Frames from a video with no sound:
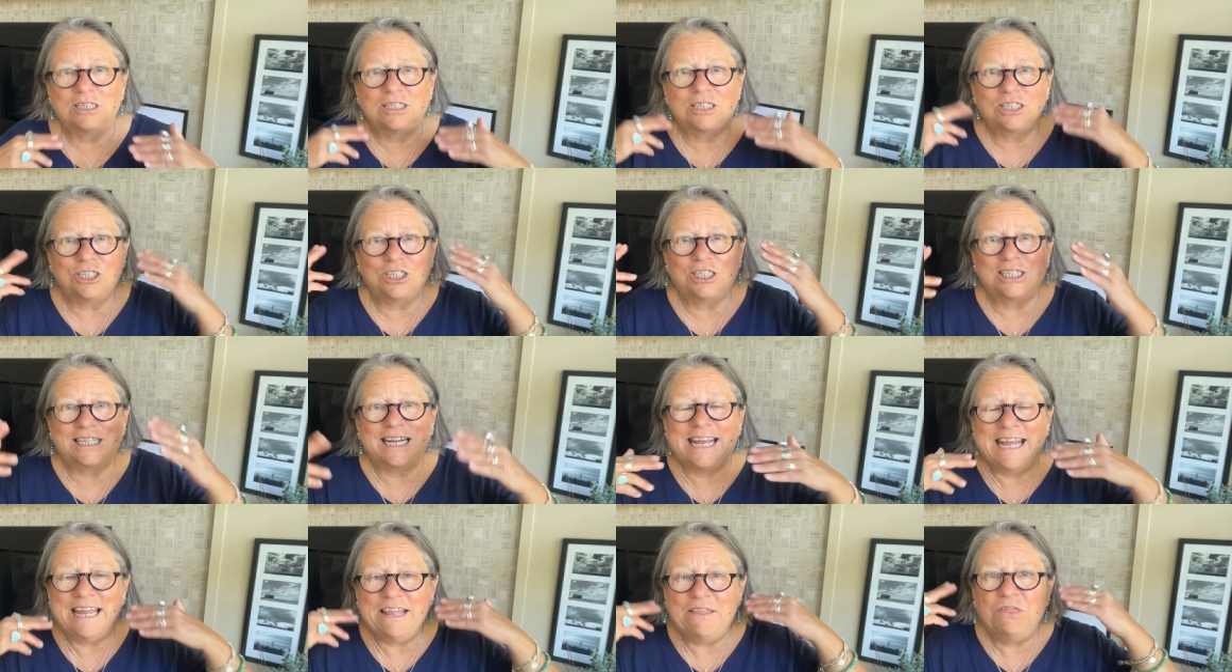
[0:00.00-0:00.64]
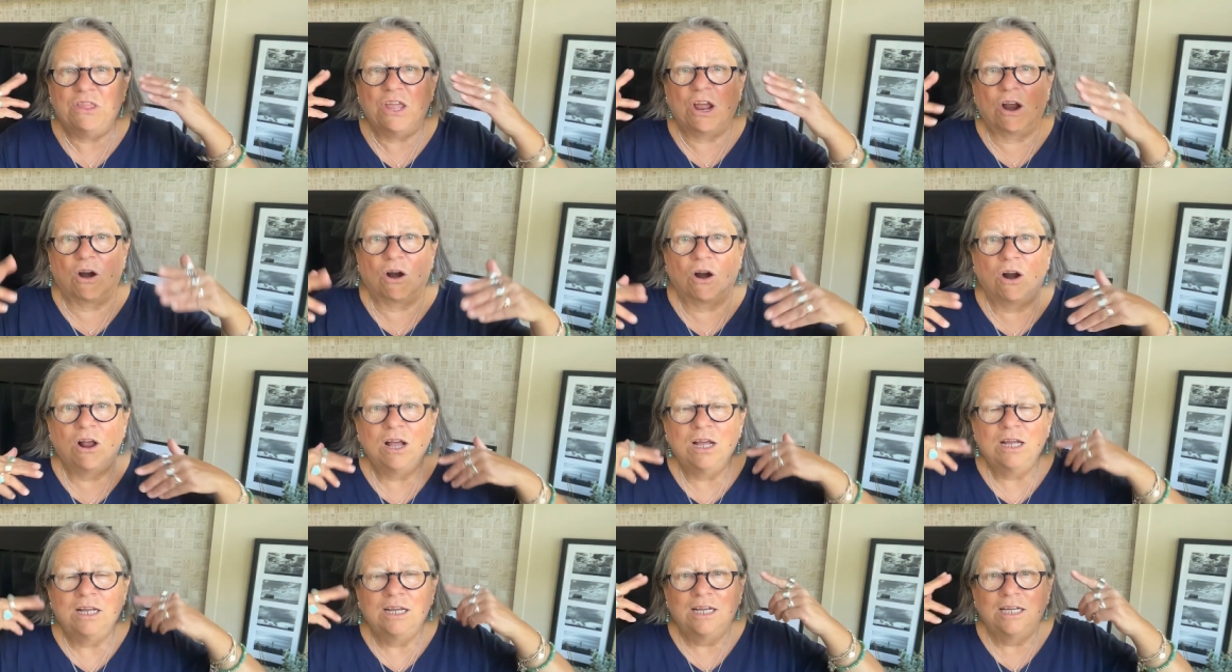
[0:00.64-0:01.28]
It's just in there,
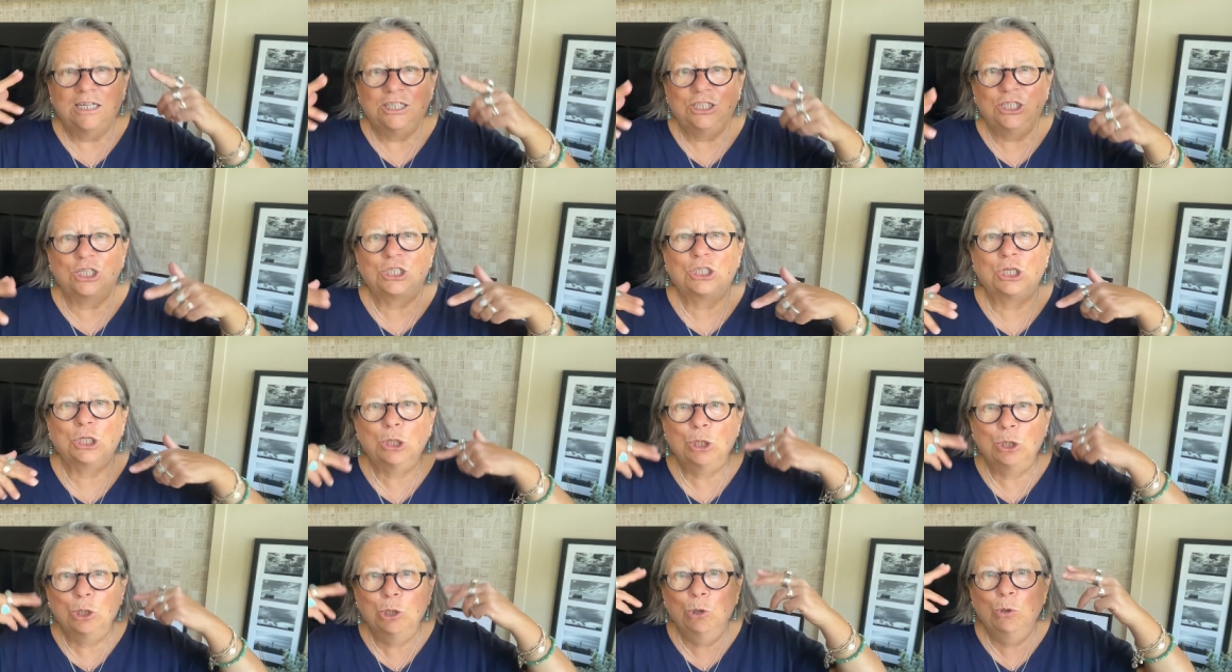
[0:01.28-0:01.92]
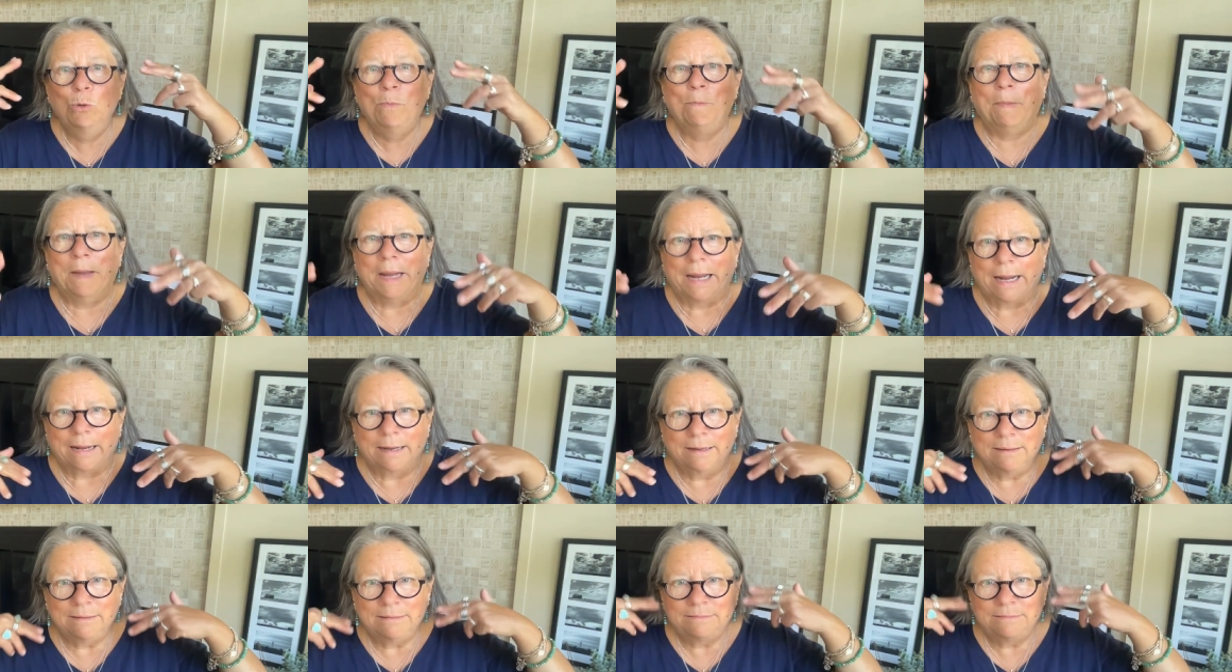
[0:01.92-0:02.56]
just looping.